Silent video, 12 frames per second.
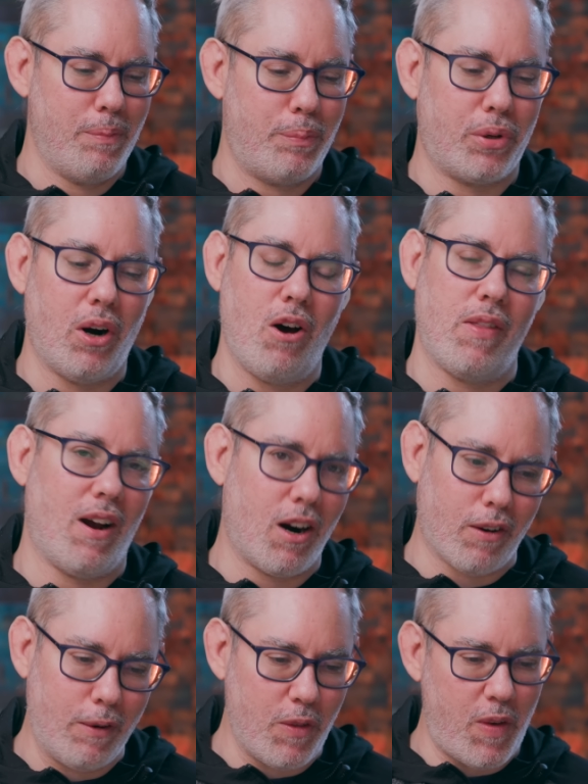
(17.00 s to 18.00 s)
Pro. They are
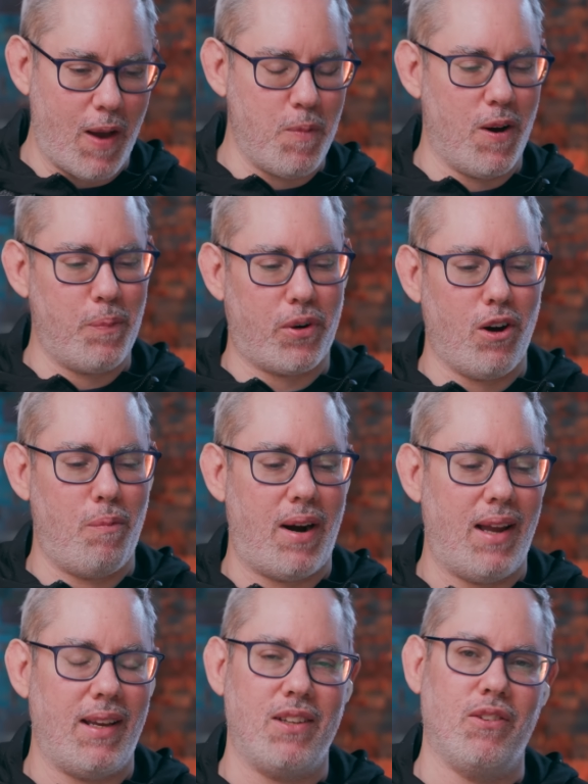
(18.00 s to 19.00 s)
going with the M1 Pro
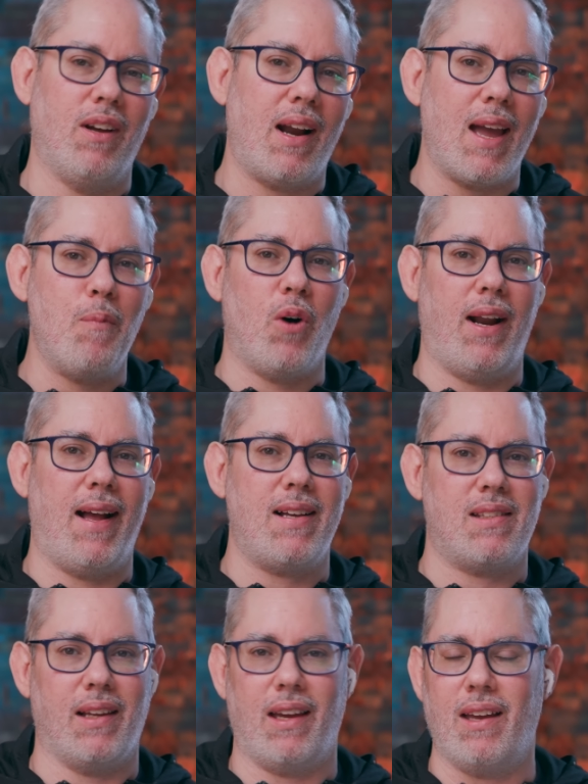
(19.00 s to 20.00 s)
branding. So not
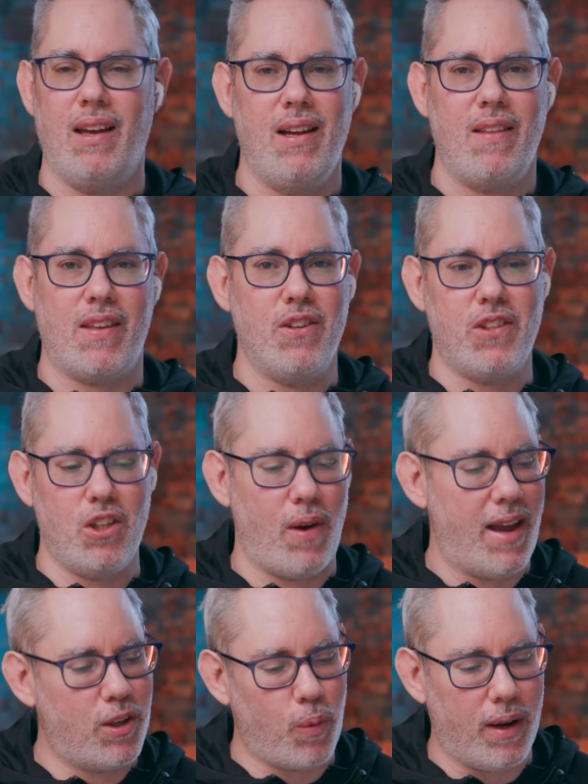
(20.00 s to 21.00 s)
M1X like they used to do
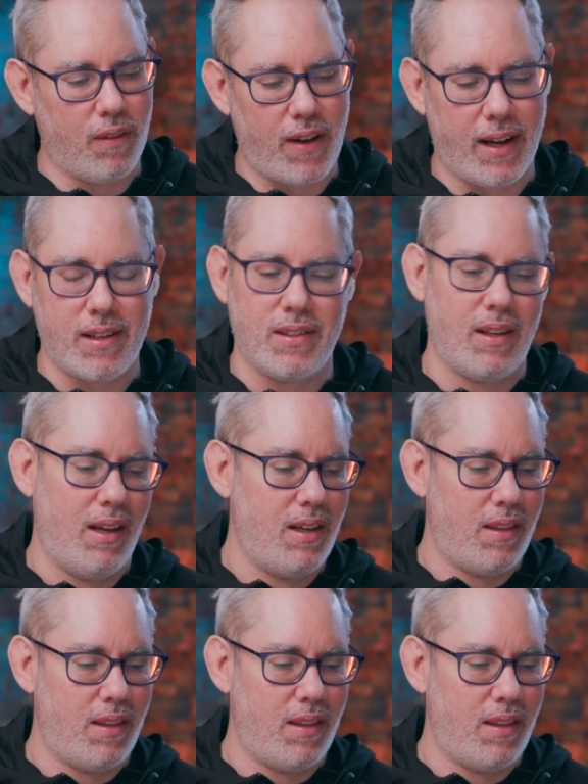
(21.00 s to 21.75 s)
A12X.